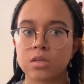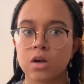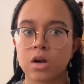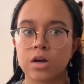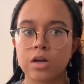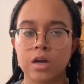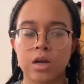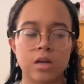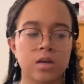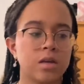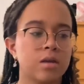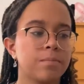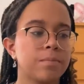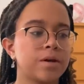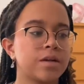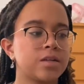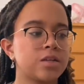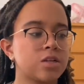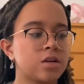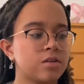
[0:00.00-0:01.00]
Ariadne
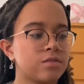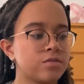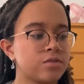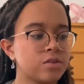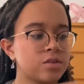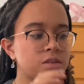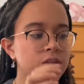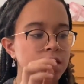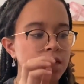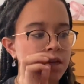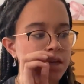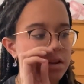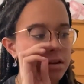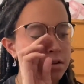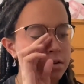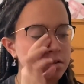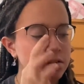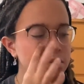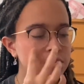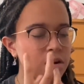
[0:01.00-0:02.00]
by Jennifer Sain.
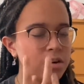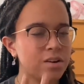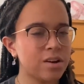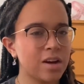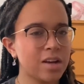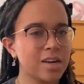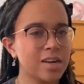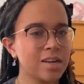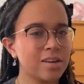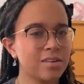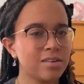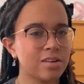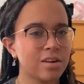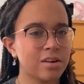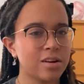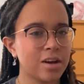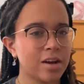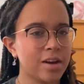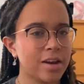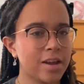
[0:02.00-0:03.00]
Ariadne,
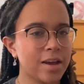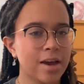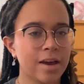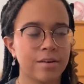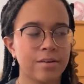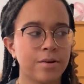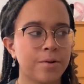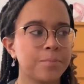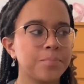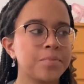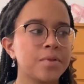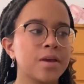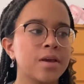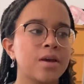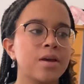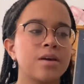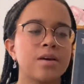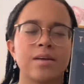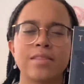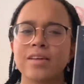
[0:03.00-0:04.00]
I don't know.
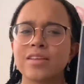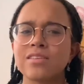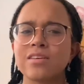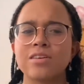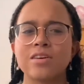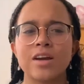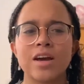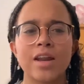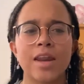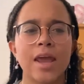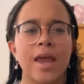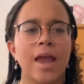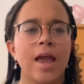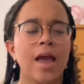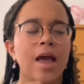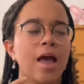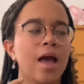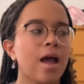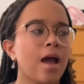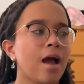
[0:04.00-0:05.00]
I think it's Ariadne
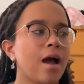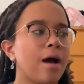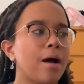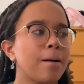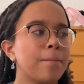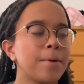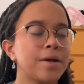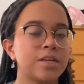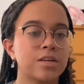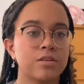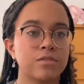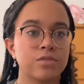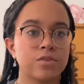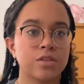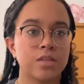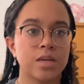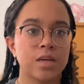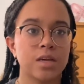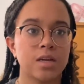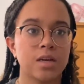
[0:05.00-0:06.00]
by Jennifer
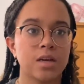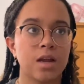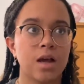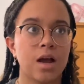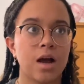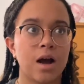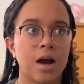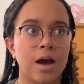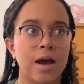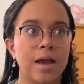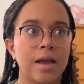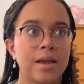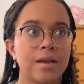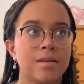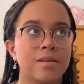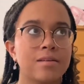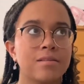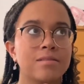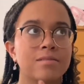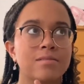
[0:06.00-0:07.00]
Sain.
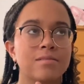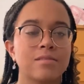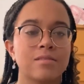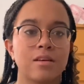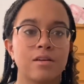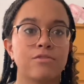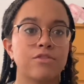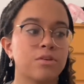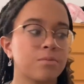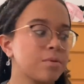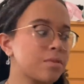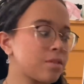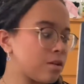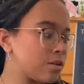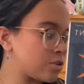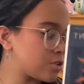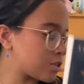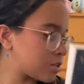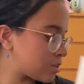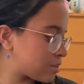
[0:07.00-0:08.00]
I love Greek
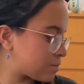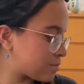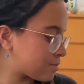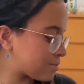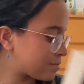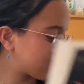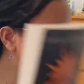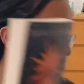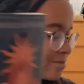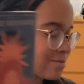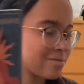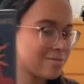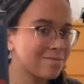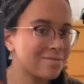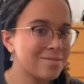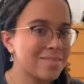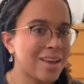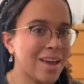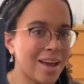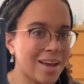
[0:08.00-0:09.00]
mythology.
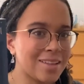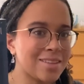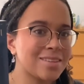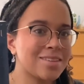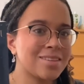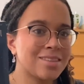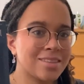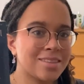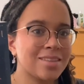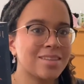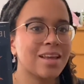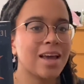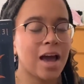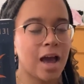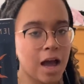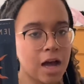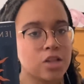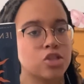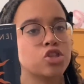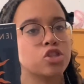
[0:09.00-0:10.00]
Hence
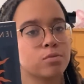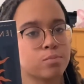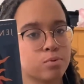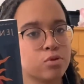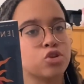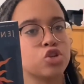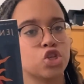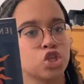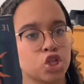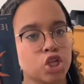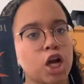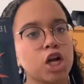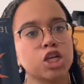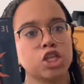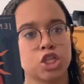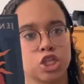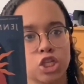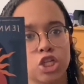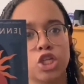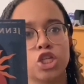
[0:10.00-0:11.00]
the Percy
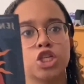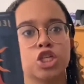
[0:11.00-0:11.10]
Jackson.